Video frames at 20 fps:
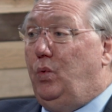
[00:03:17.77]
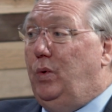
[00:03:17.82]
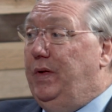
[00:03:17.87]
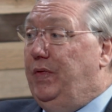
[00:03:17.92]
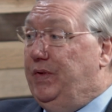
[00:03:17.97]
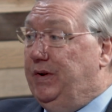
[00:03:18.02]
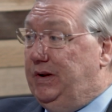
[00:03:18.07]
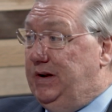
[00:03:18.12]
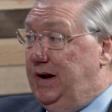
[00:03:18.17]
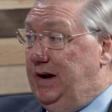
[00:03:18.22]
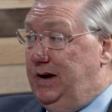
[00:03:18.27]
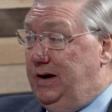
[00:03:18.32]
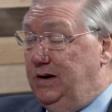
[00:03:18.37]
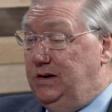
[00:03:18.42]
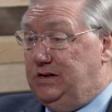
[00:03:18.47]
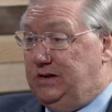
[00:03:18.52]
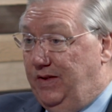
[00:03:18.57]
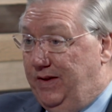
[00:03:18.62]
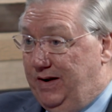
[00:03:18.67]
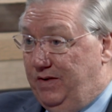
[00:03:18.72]
with the
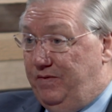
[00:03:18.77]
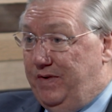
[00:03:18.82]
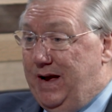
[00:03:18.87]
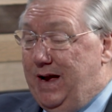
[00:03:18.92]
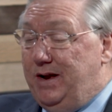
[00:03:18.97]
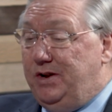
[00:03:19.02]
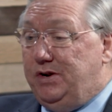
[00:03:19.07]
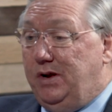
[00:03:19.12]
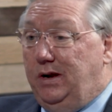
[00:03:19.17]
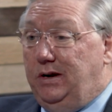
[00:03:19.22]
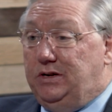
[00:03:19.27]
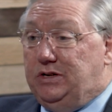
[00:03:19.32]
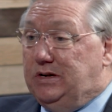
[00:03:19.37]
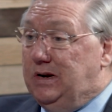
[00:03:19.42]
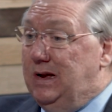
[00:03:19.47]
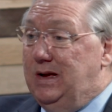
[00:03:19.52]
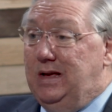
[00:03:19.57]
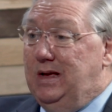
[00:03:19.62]
deacons, the evangelists,